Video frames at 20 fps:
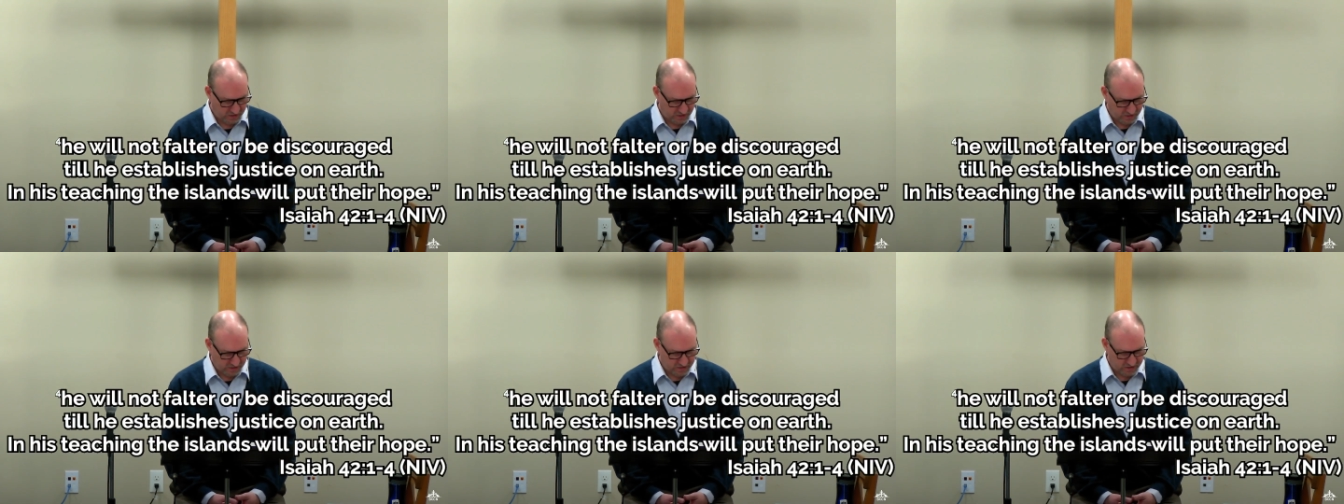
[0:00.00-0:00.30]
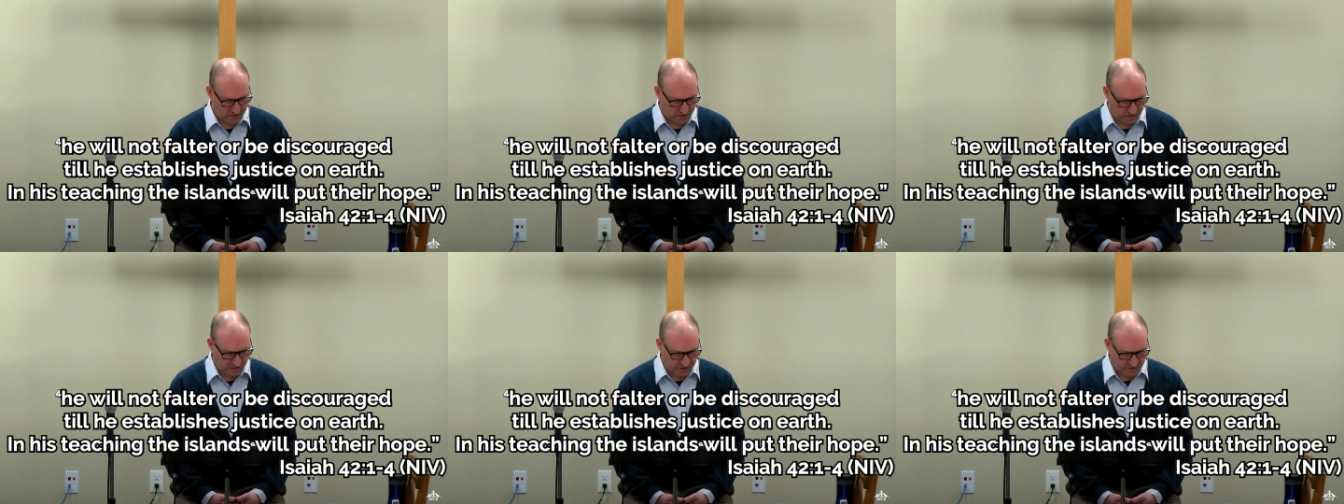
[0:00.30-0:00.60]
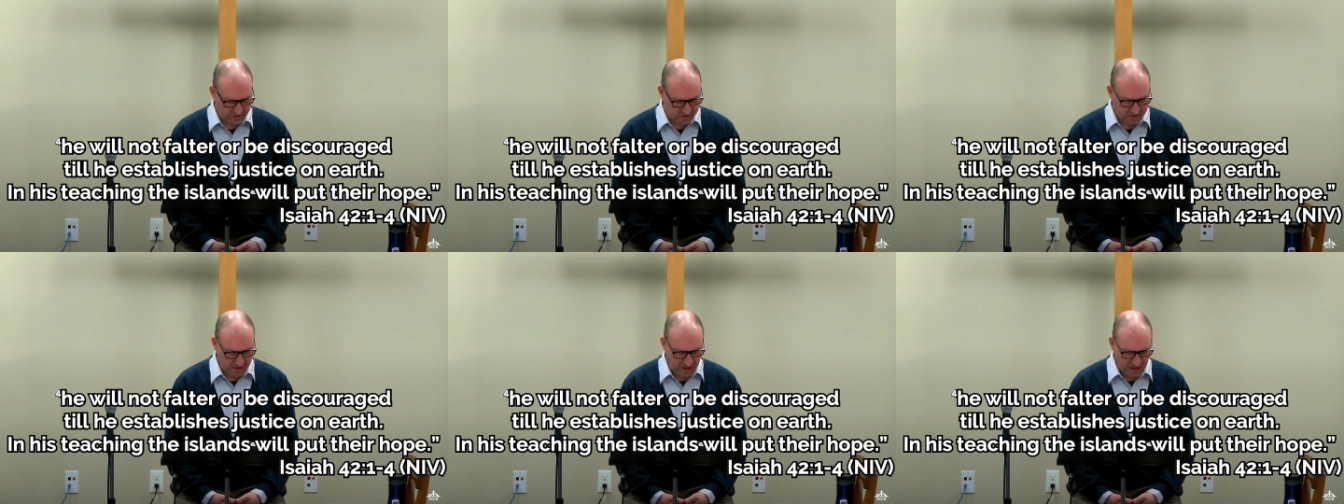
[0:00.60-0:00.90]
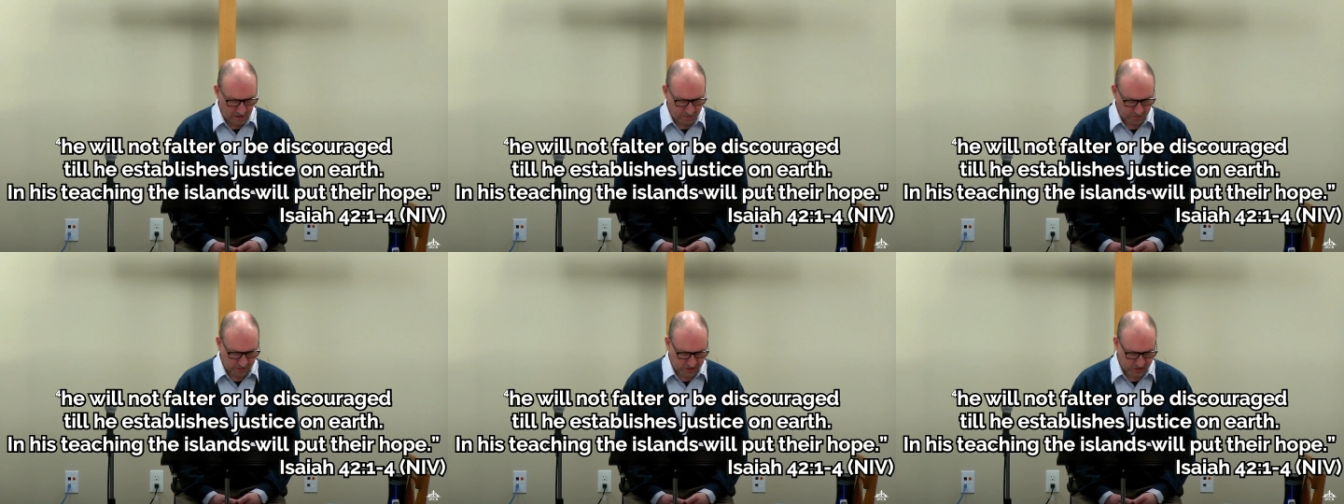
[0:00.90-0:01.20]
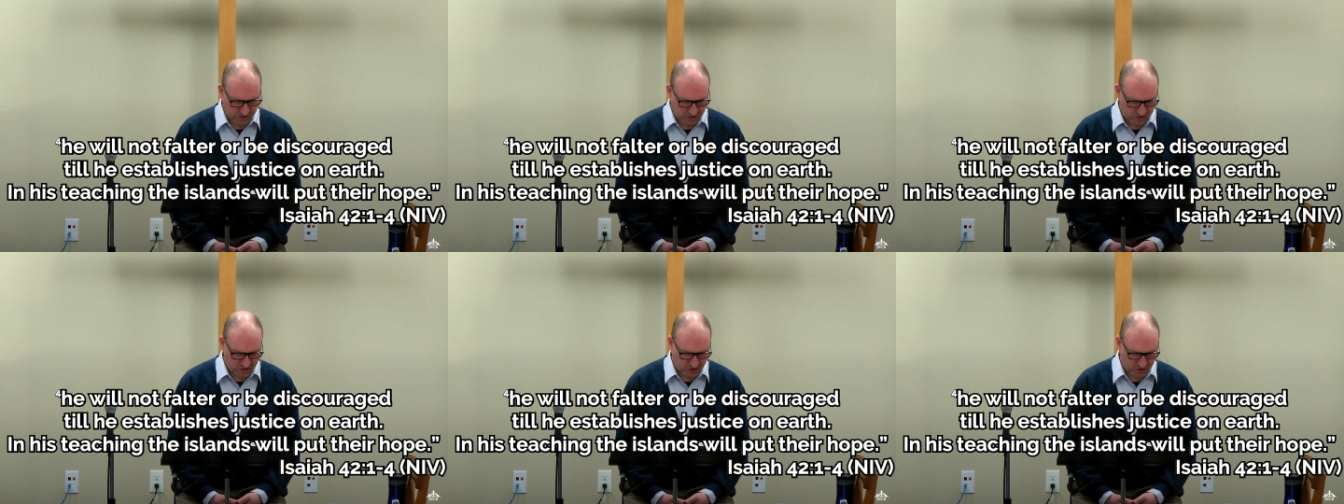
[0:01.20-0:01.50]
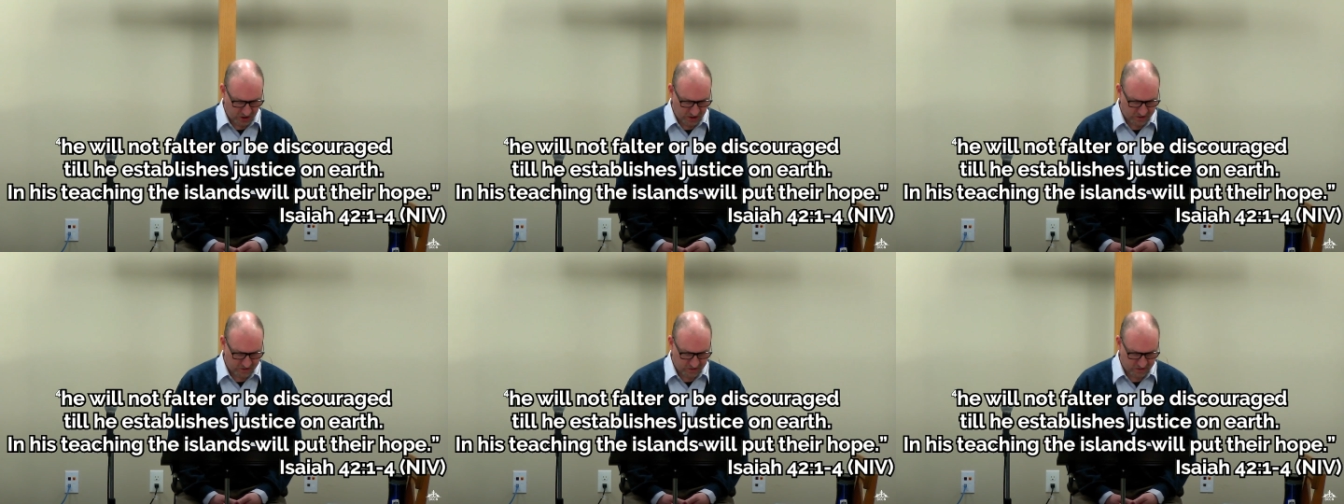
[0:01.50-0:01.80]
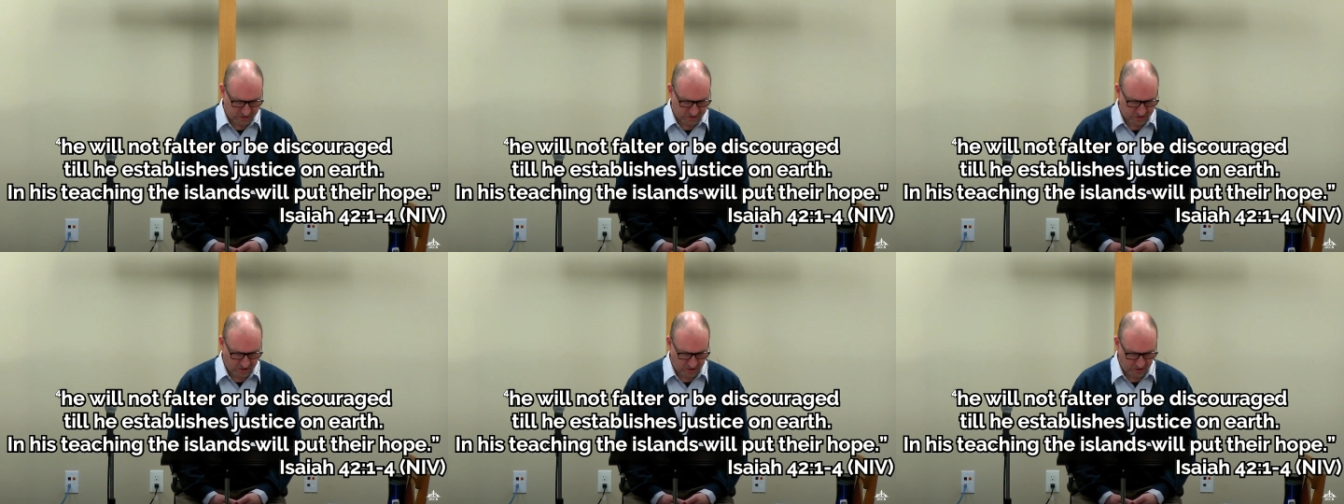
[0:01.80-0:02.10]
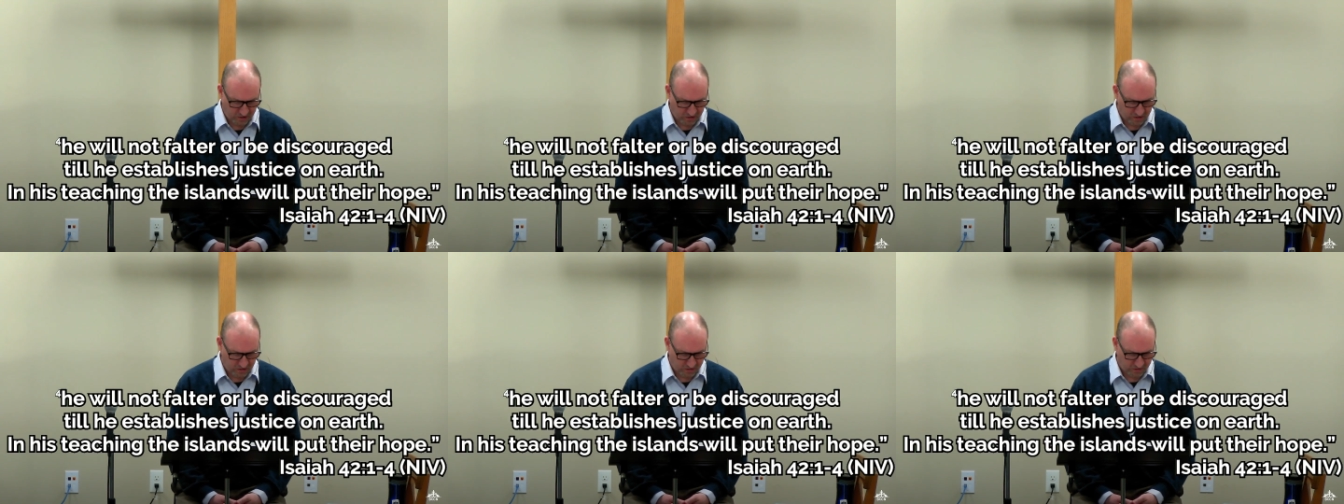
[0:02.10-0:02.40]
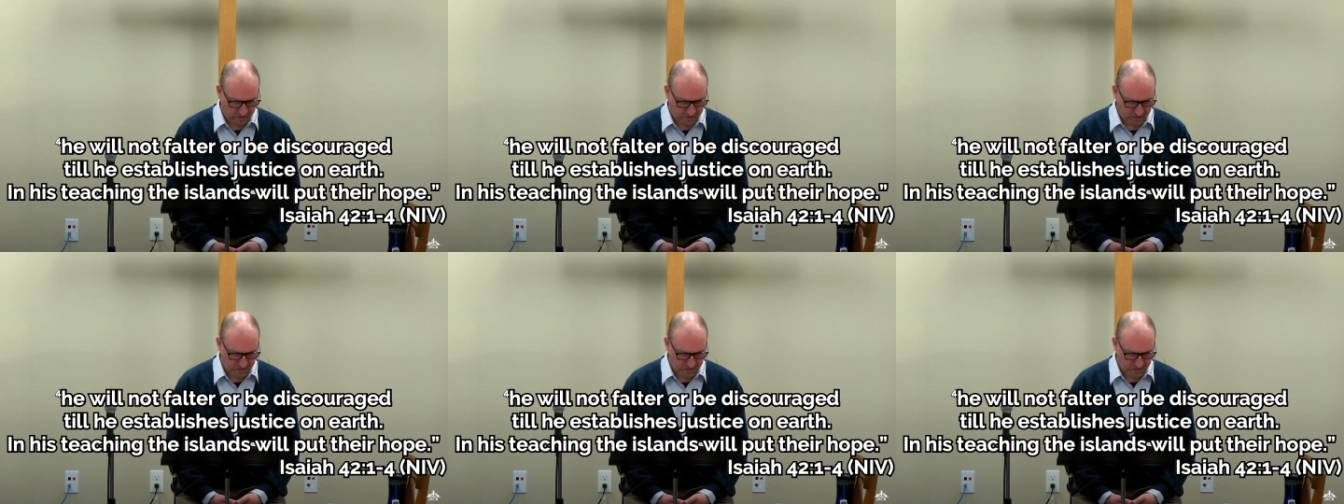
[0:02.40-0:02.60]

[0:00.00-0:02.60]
till he establishes justice on earth.